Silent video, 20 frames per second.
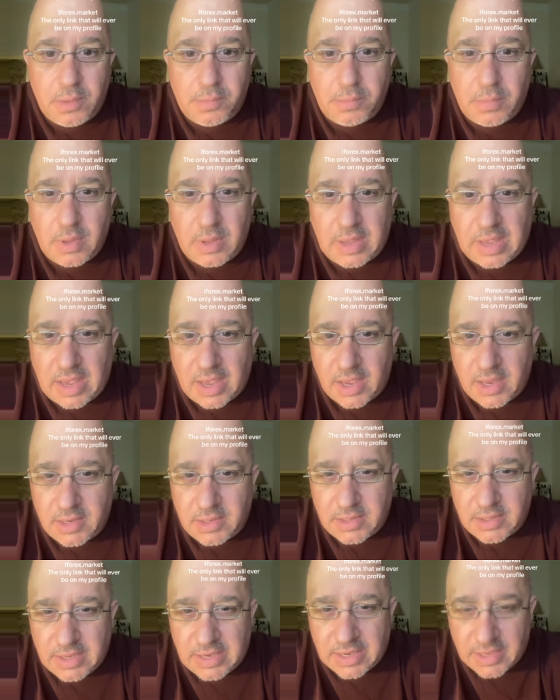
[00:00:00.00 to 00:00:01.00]
and
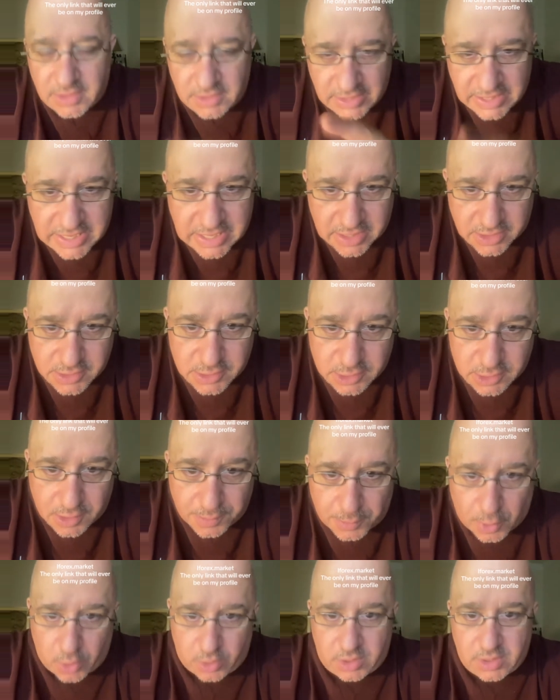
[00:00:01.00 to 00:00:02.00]
it leads the
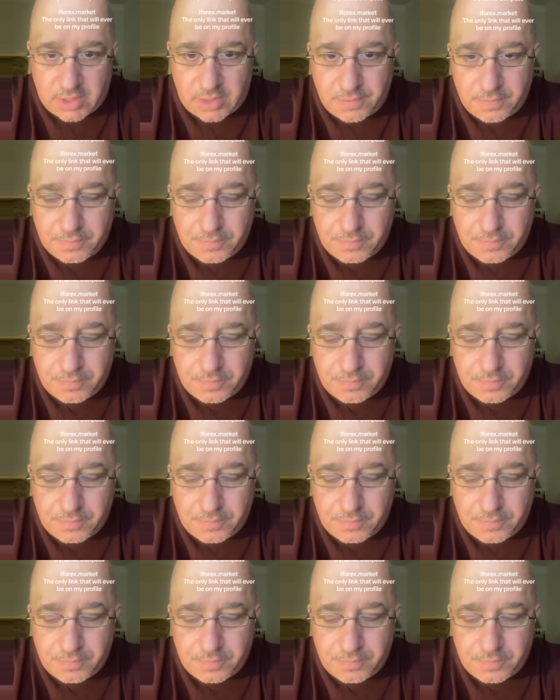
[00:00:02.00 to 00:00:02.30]
market.